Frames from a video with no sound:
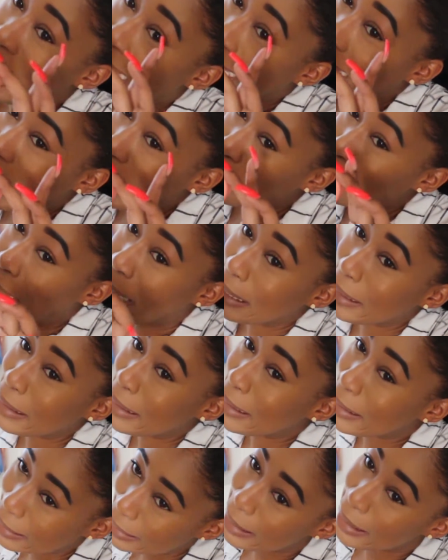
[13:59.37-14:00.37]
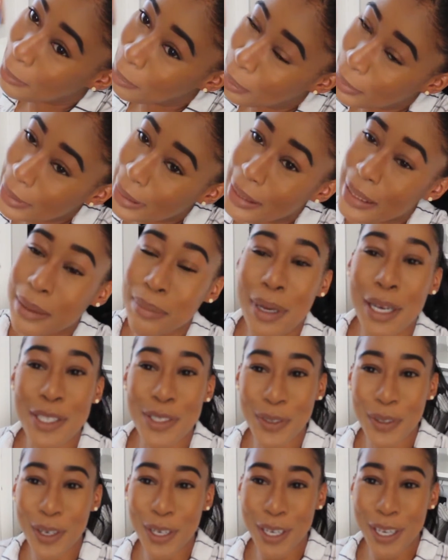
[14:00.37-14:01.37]
i gonna just put this in my
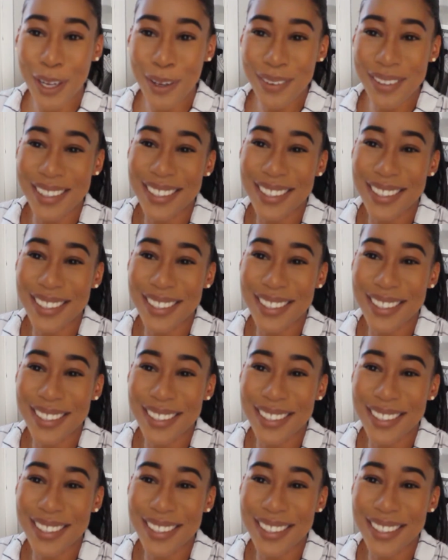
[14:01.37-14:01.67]
drawer you know